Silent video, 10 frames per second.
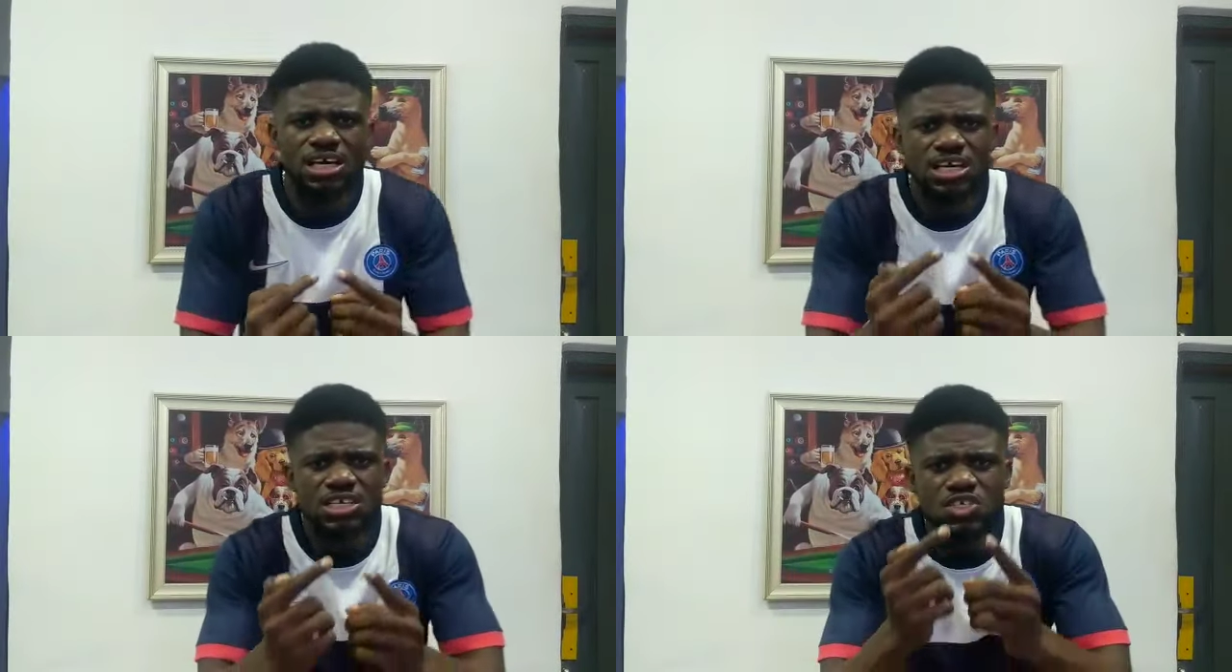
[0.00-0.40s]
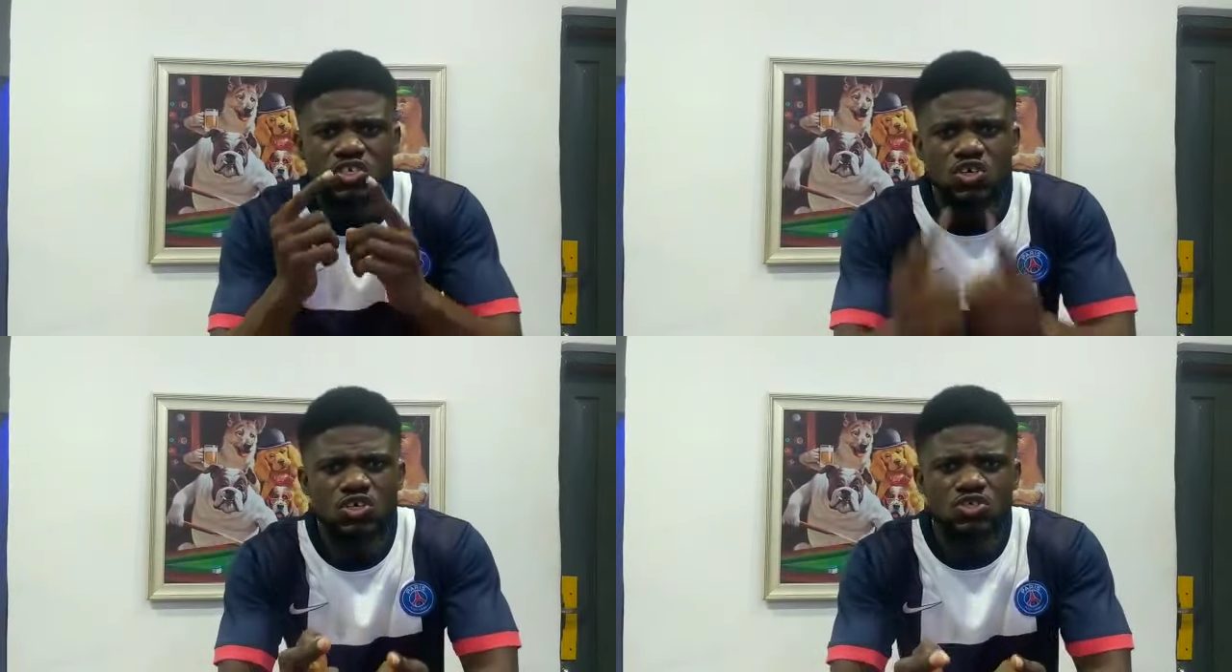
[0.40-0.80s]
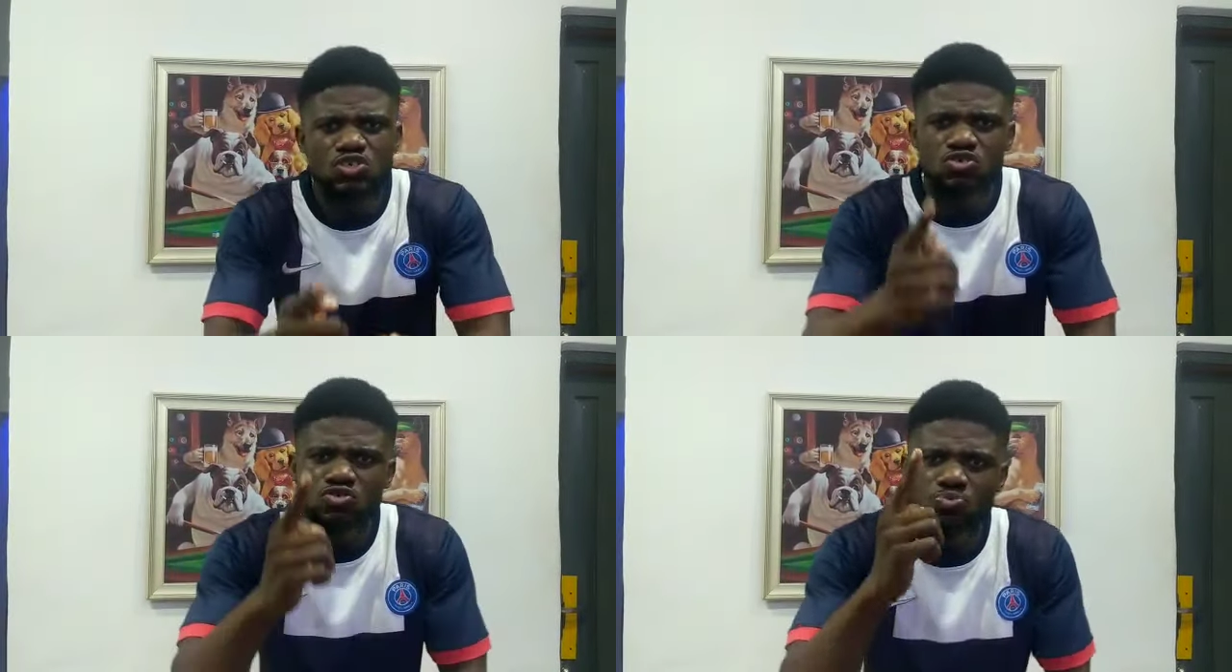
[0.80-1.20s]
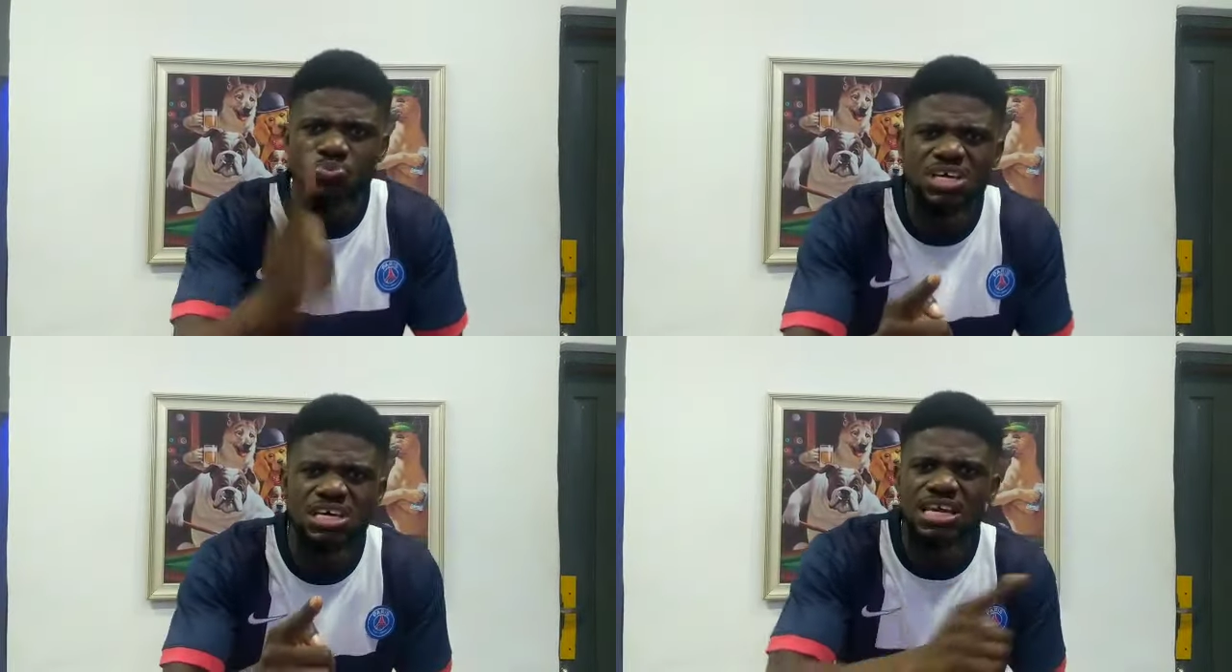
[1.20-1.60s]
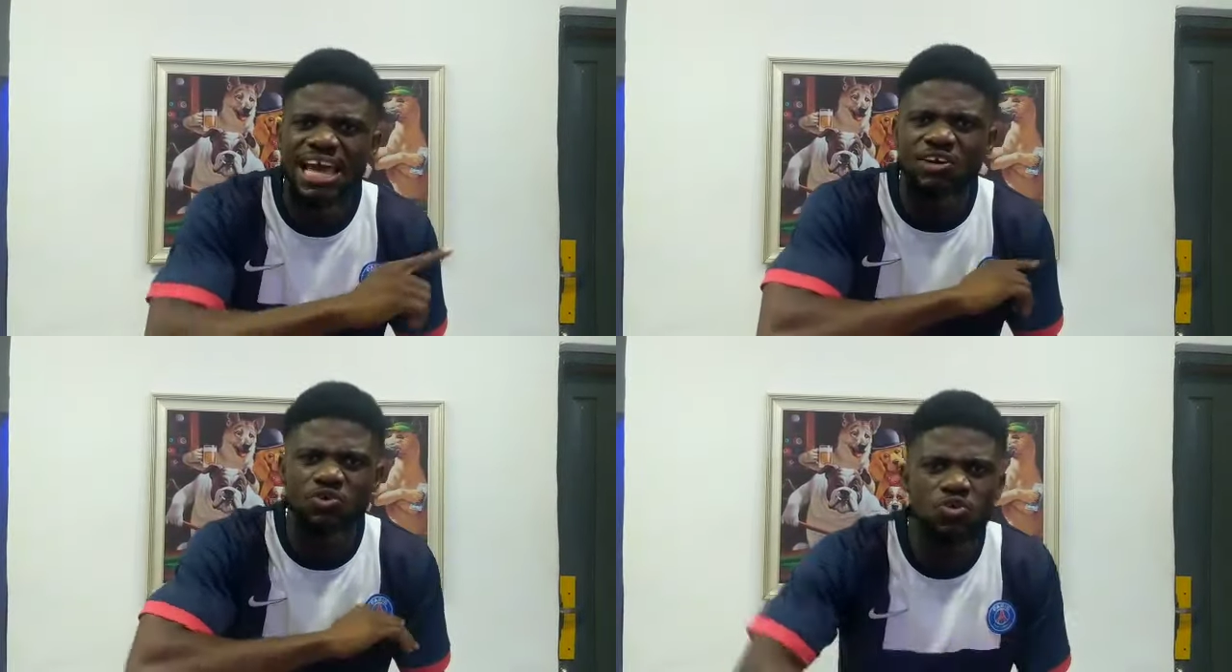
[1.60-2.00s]
is going to be like
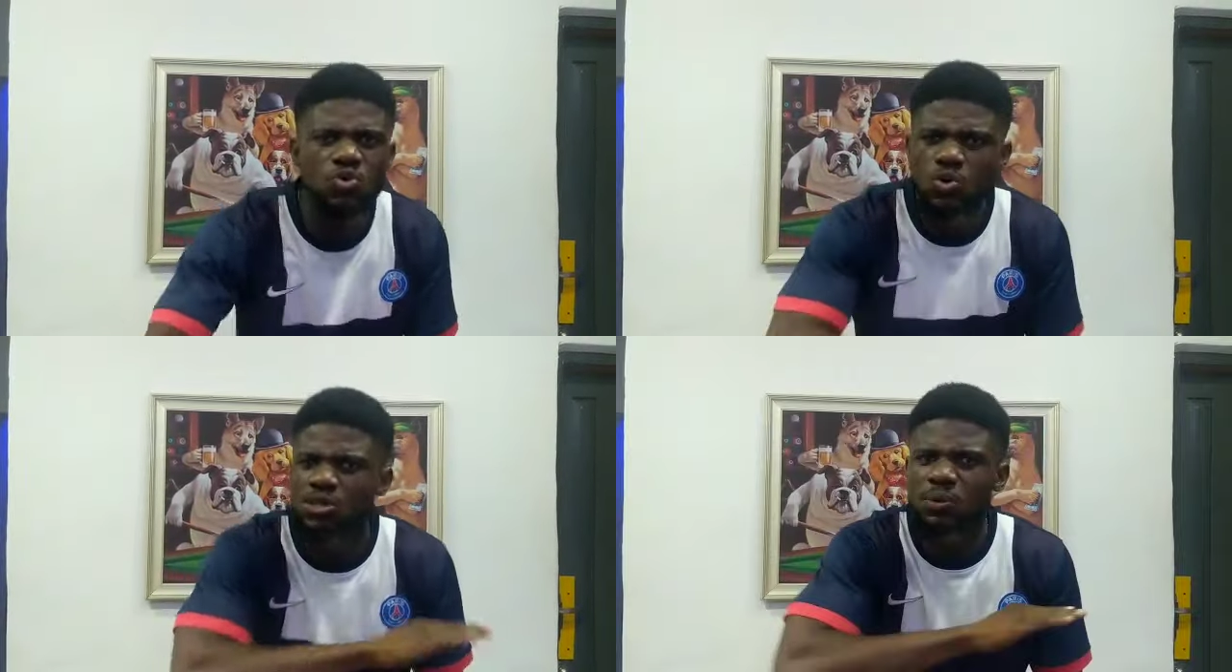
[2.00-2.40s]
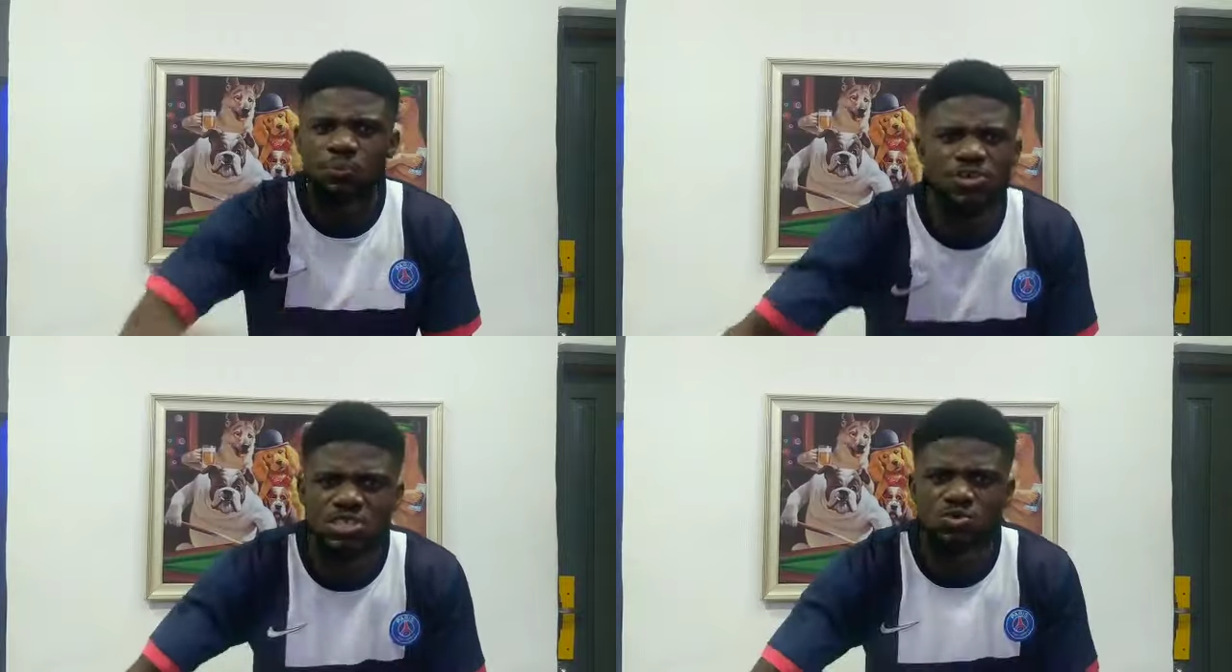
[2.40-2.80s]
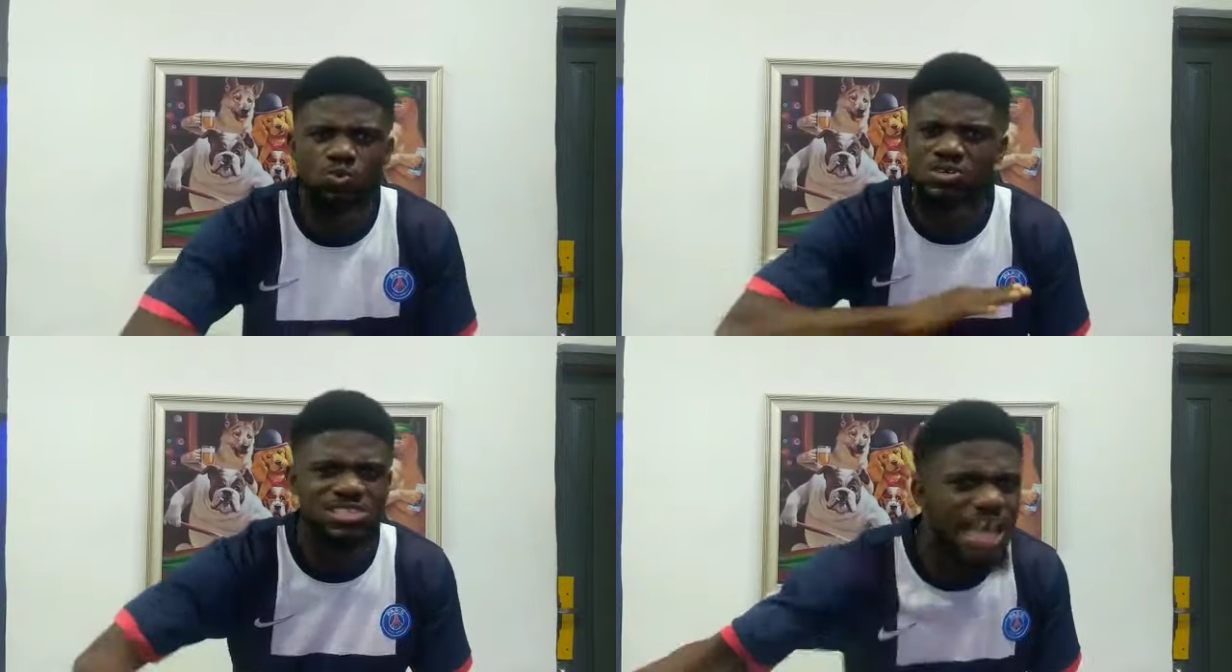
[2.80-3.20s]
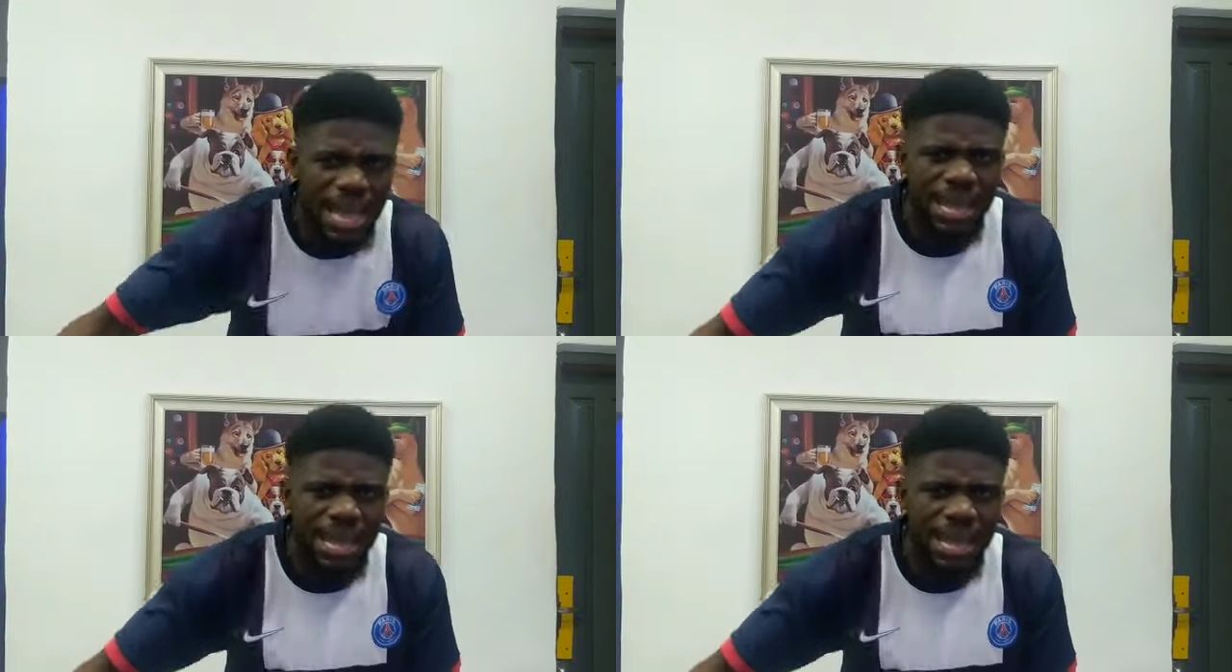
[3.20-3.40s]
no other person was there.